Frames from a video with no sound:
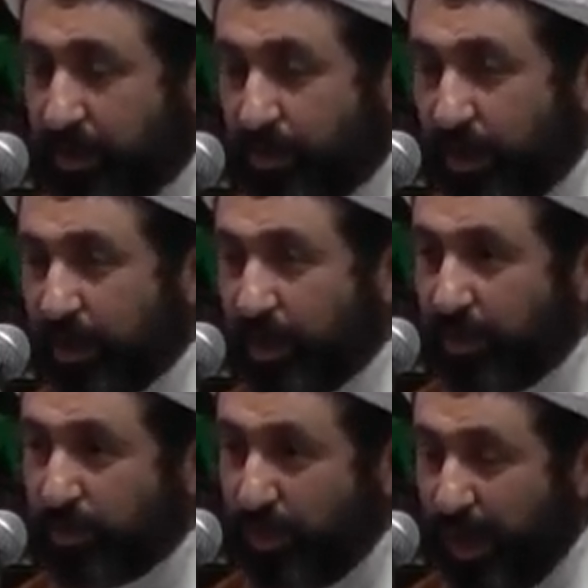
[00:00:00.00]
When it
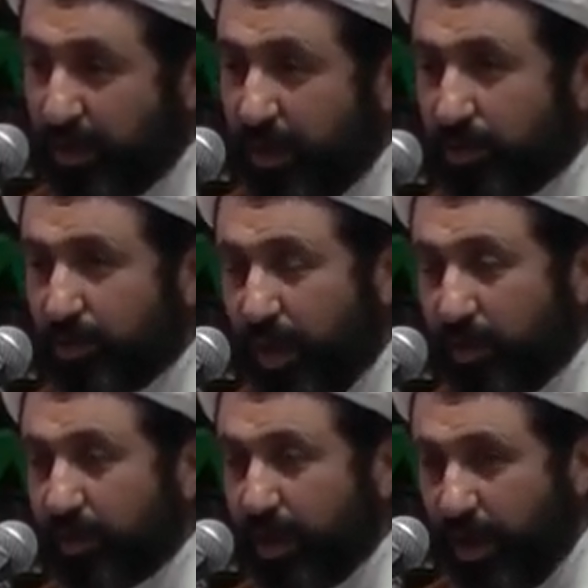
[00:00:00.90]
comes to Allah
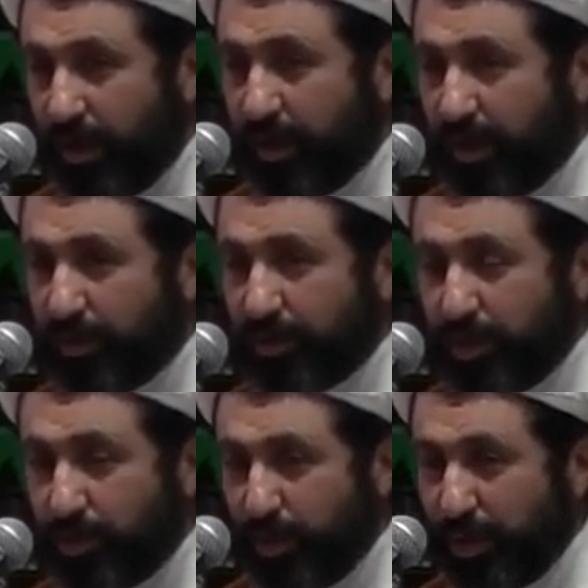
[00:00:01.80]
subhanahu wa ta'ala, our
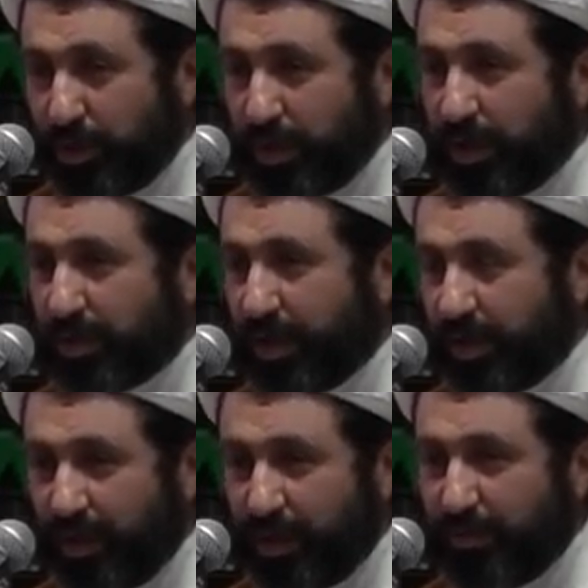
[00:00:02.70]
situation is
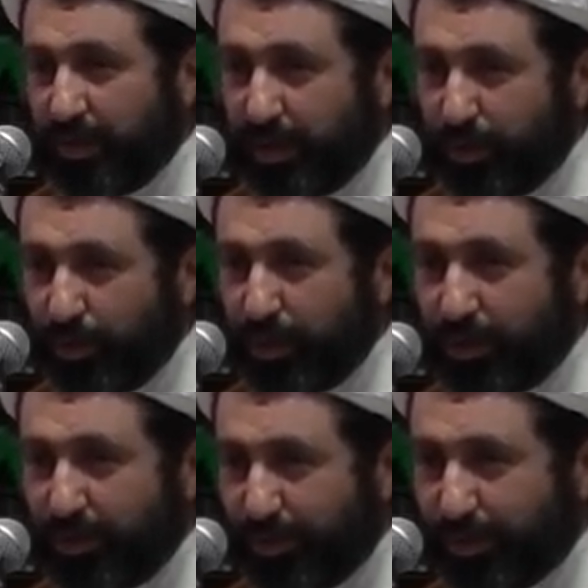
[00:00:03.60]
not like even a 2
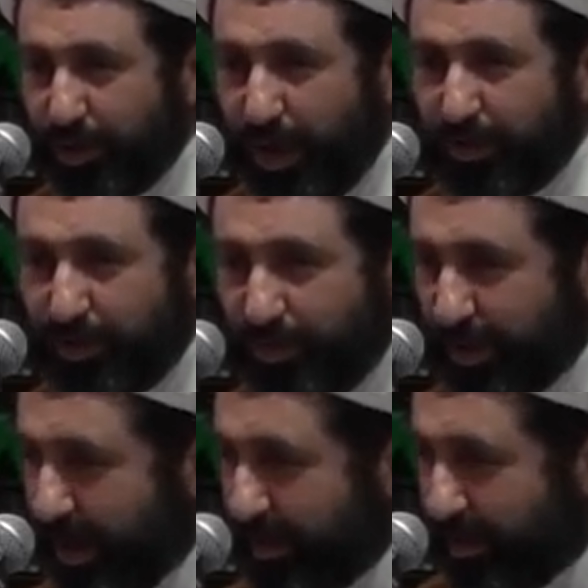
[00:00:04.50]
year old child.
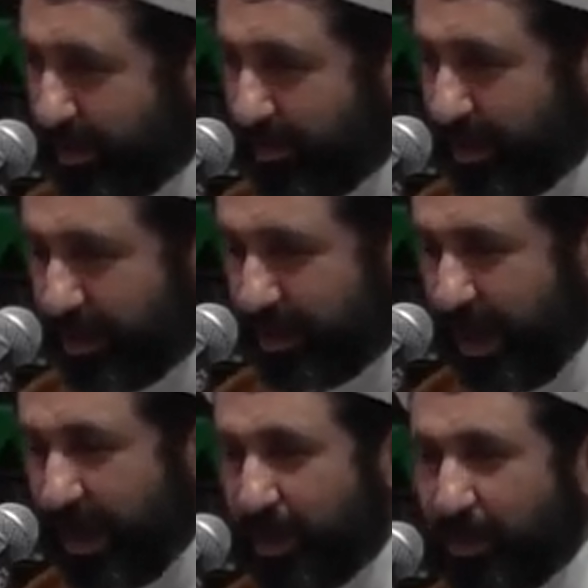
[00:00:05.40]
We cannot even
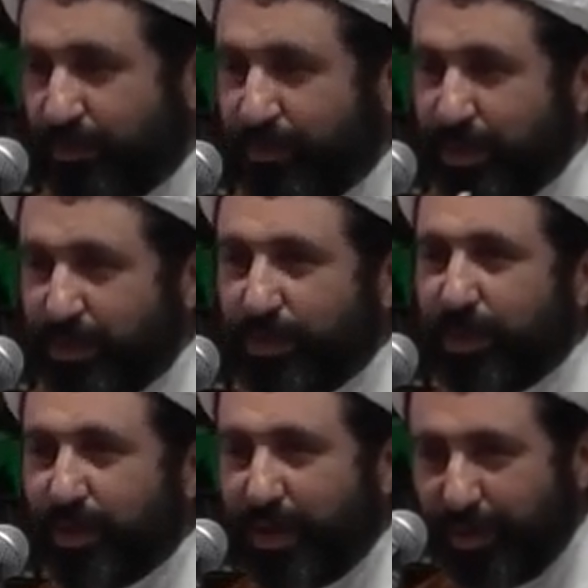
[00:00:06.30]
stand on feet
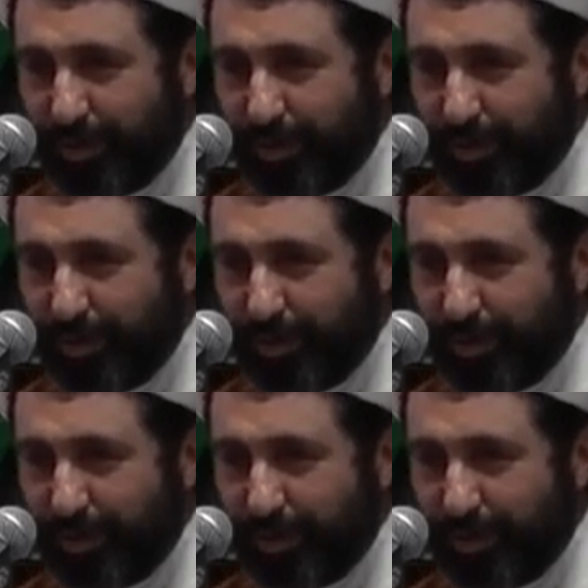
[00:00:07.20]
without Allah